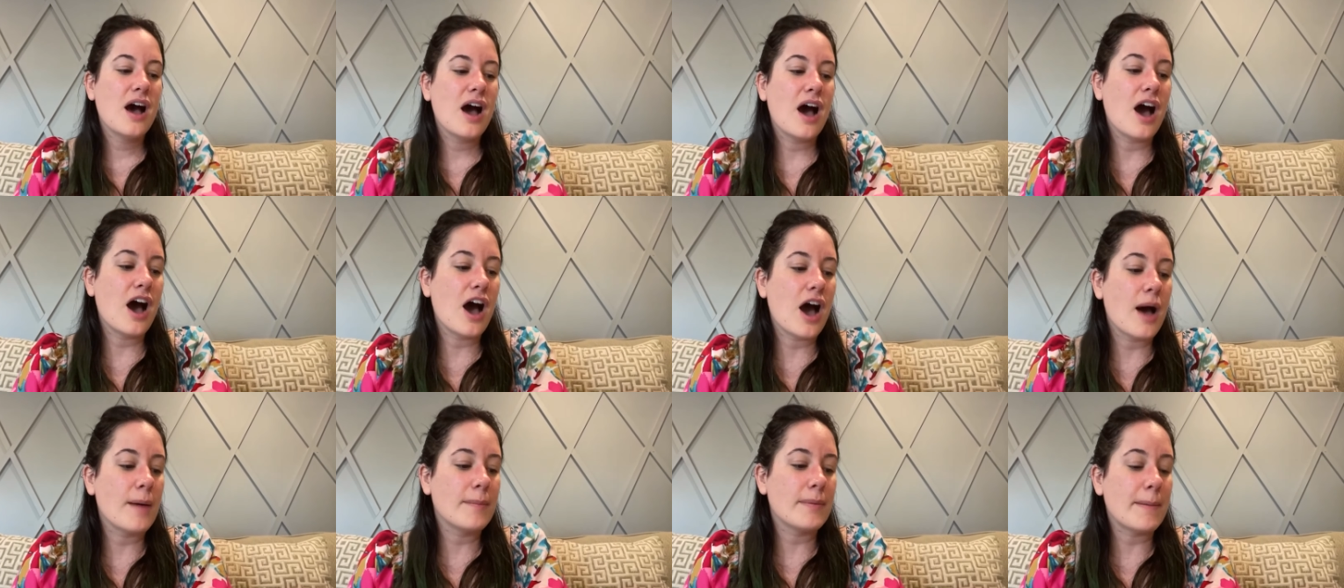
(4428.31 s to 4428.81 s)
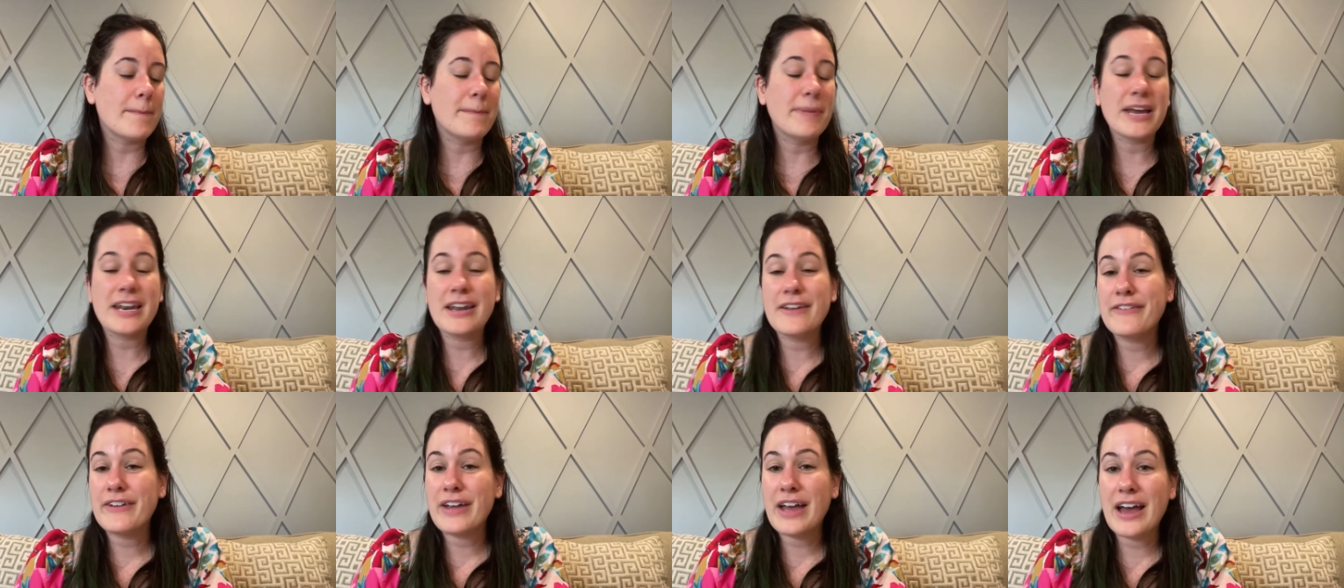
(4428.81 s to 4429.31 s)
Um,
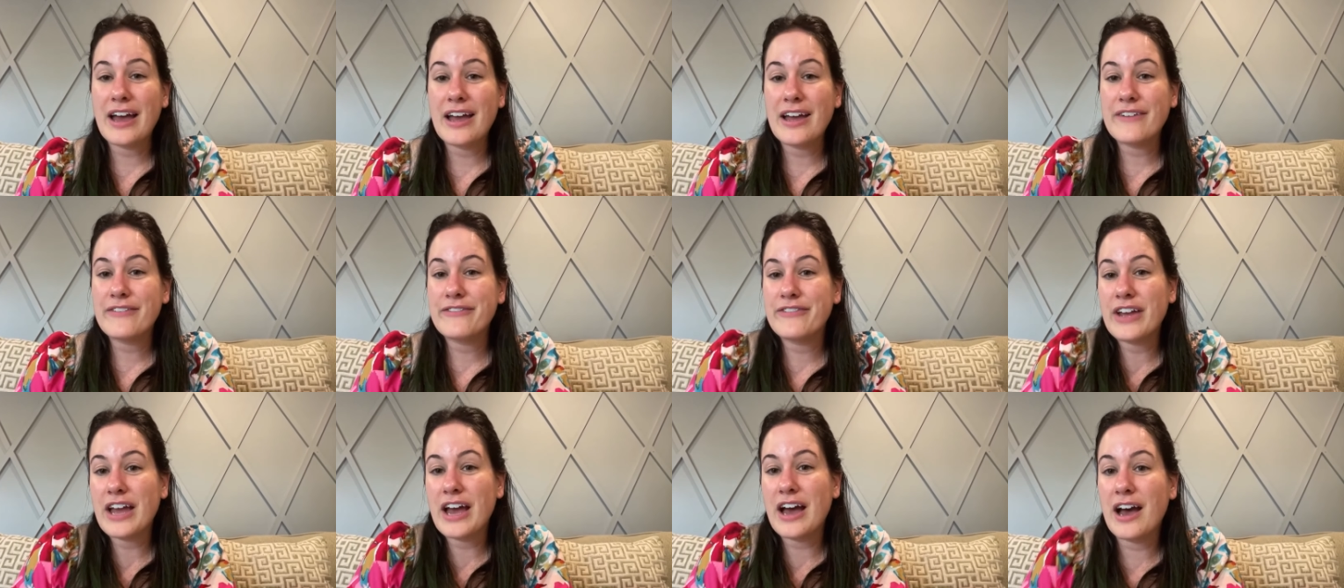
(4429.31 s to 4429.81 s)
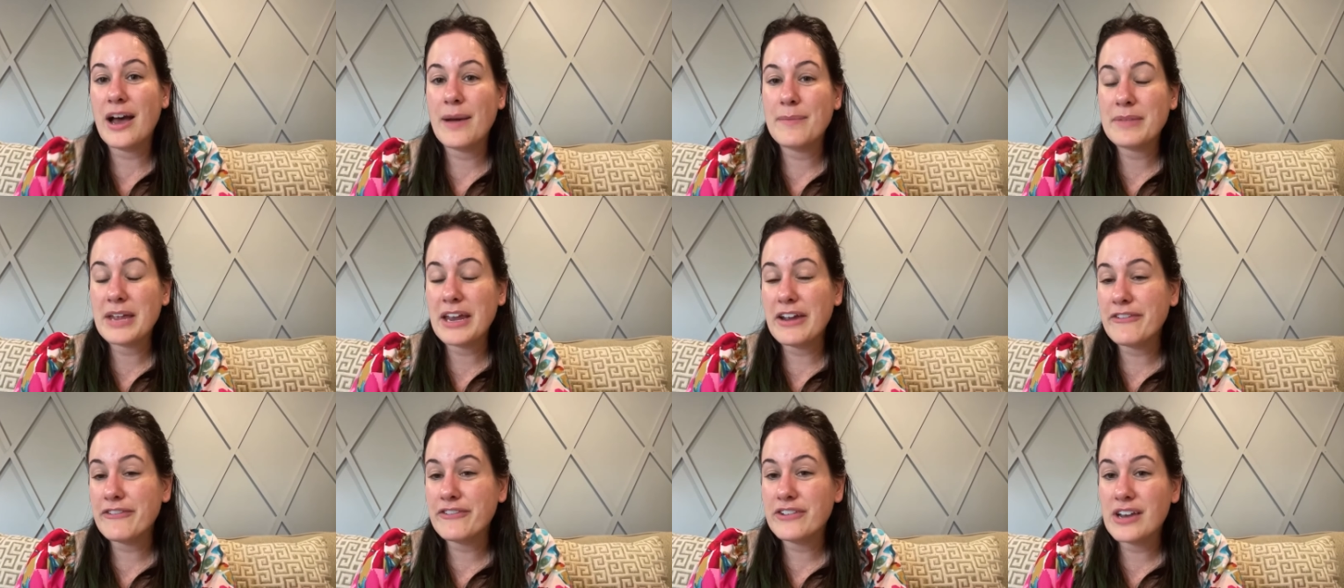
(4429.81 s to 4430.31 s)
but if if,
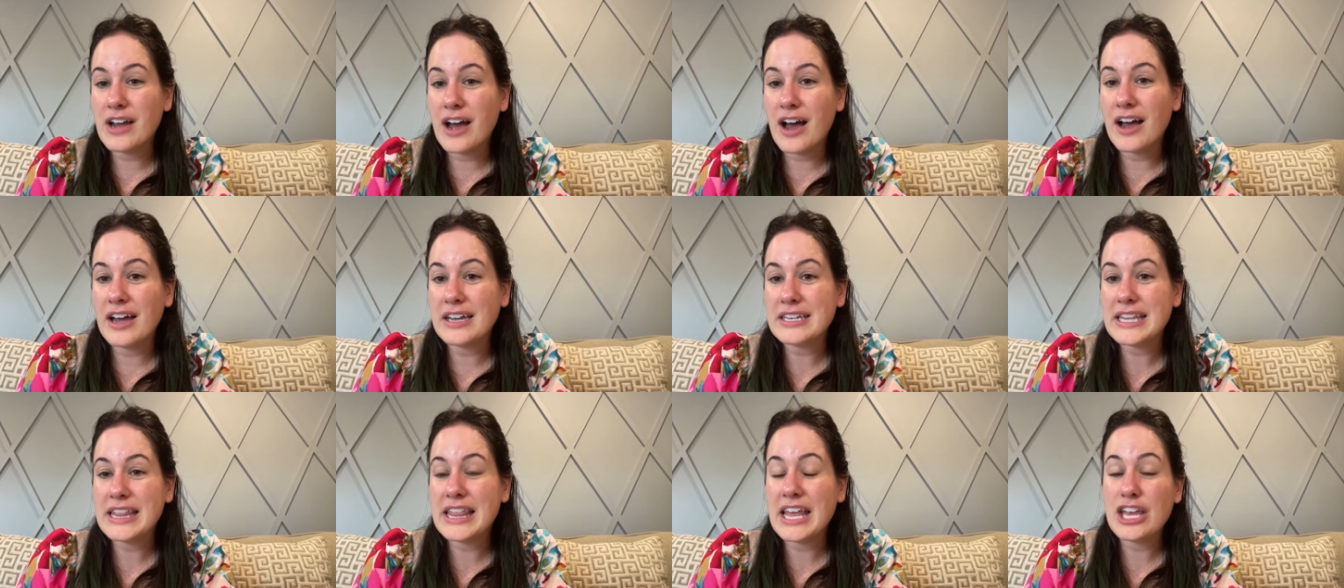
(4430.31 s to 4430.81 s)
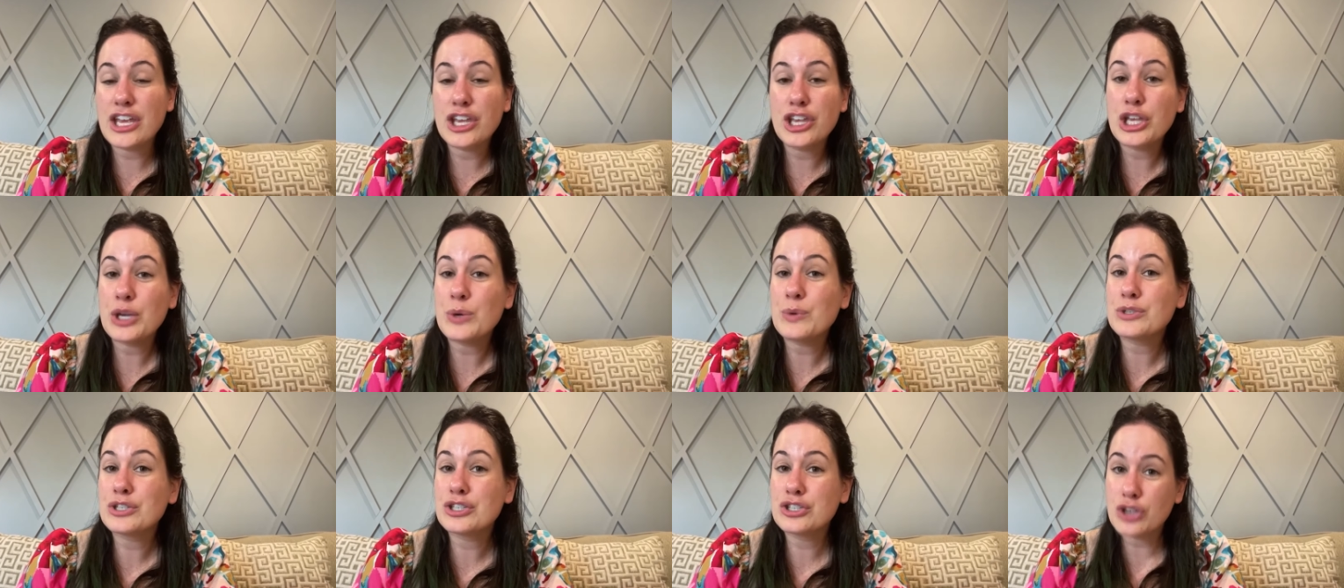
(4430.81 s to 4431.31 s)
um, if not,
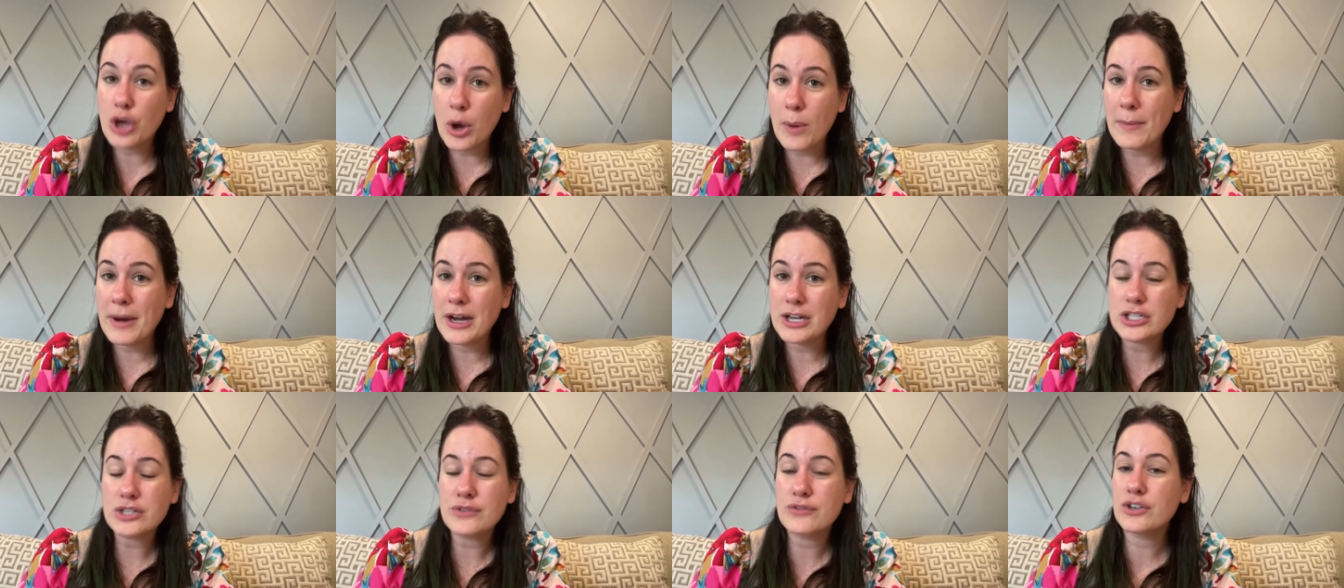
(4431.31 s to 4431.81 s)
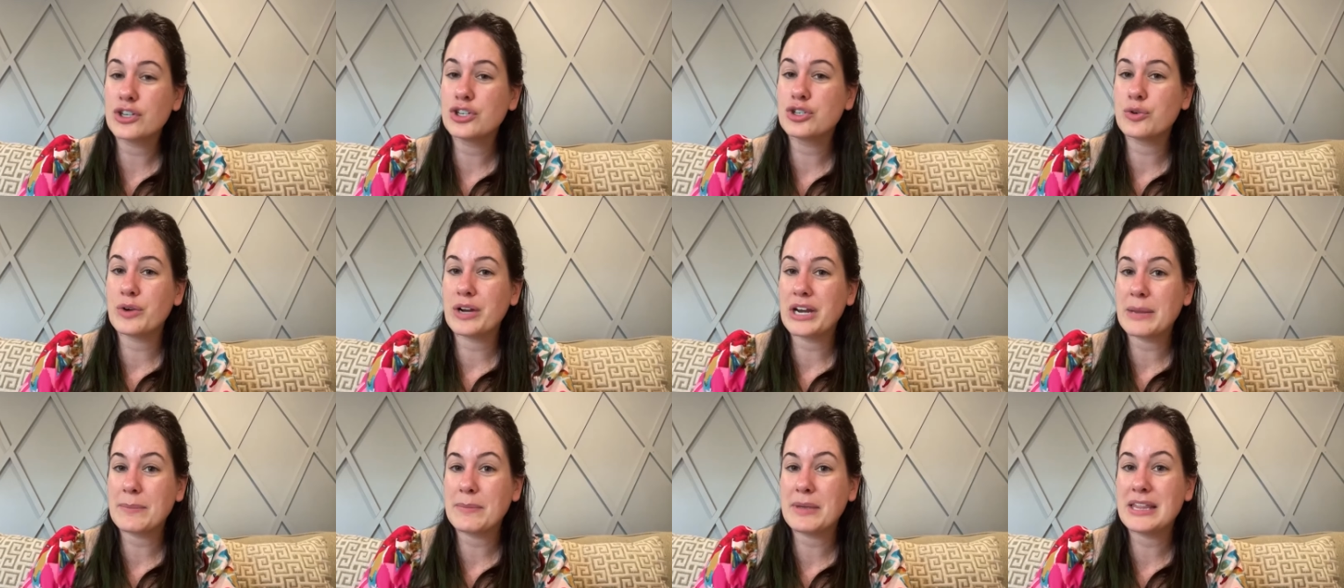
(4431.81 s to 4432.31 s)
thank you so much for
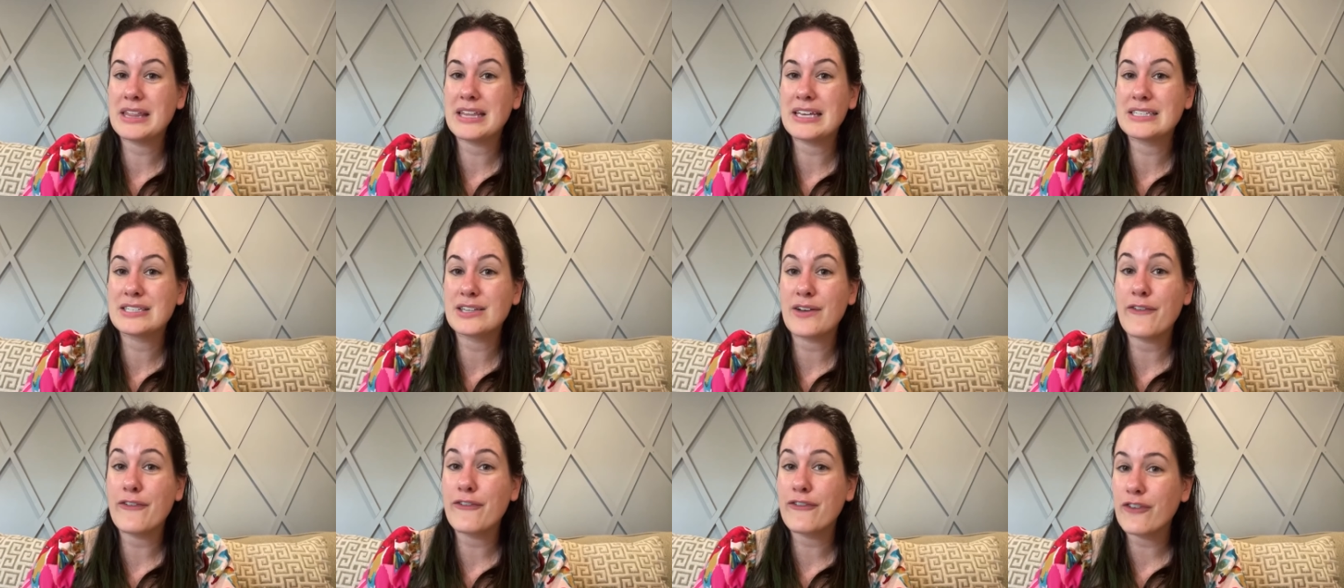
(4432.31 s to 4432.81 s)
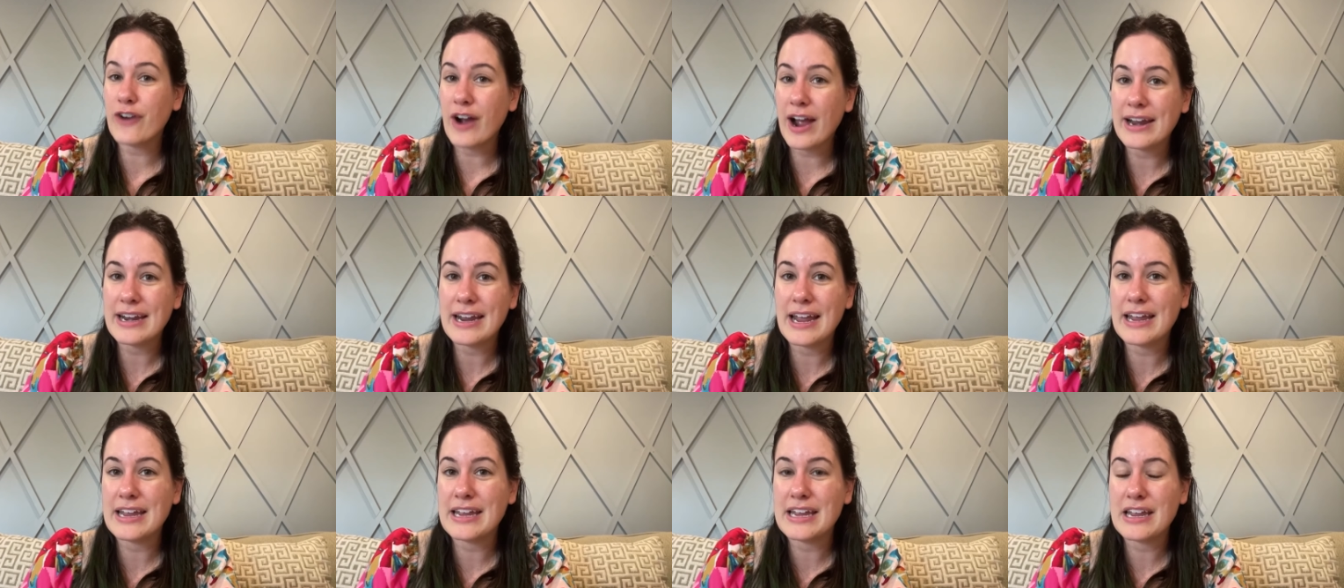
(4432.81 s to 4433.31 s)
joining me this
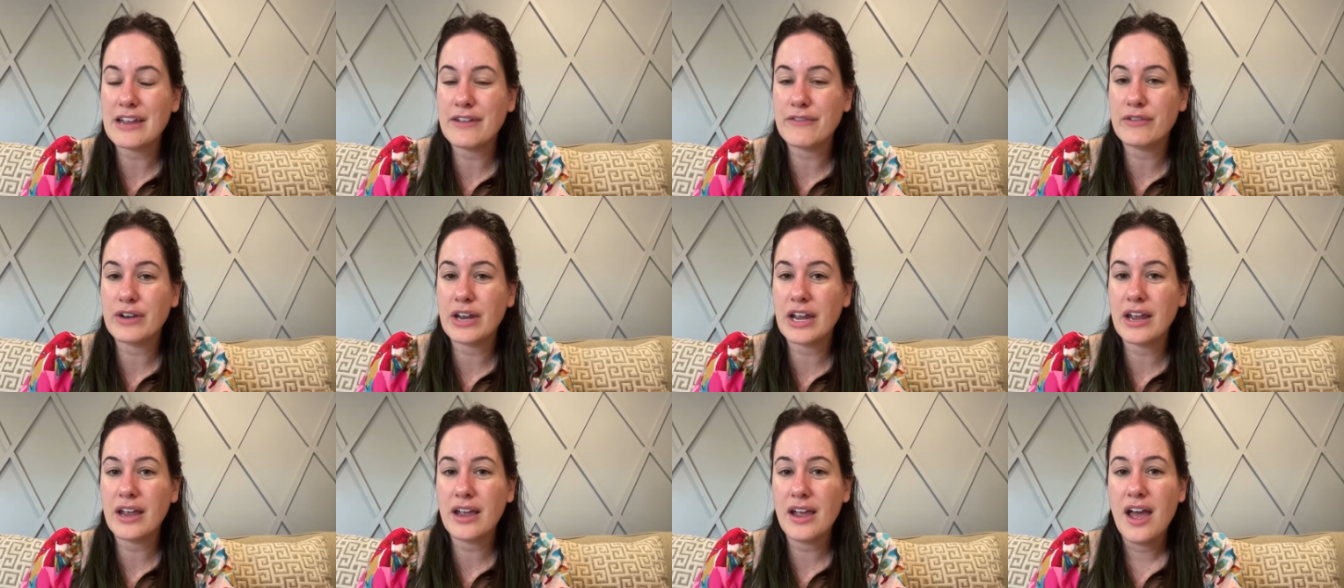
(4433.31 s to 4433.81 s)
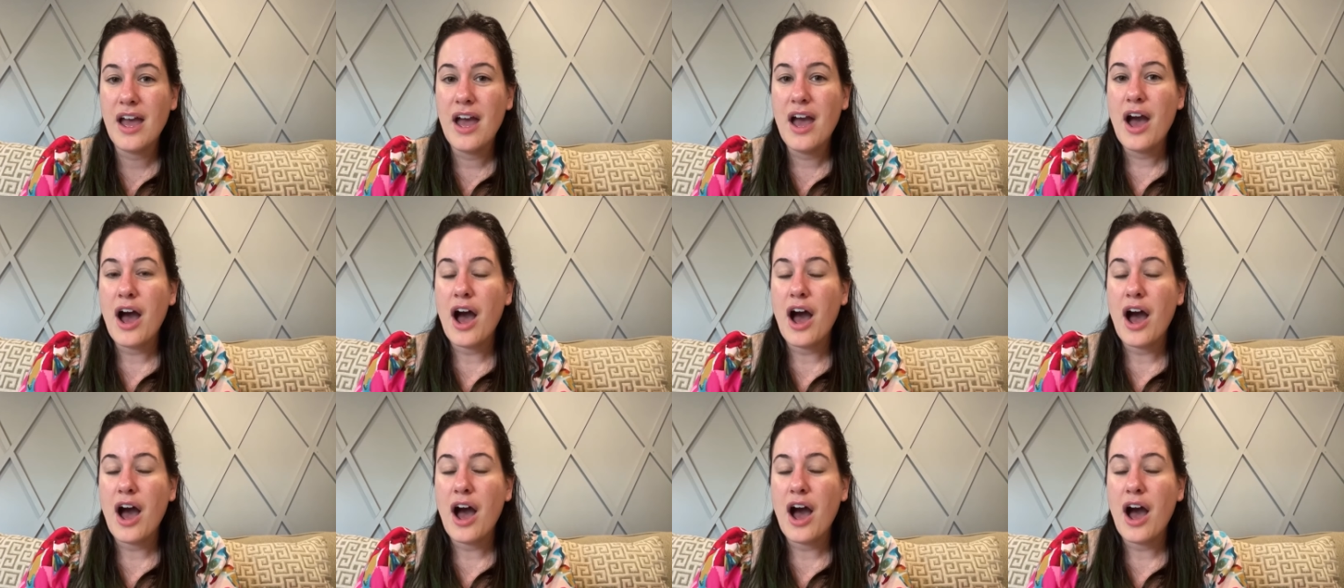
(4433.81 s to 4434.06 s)
Friday evening.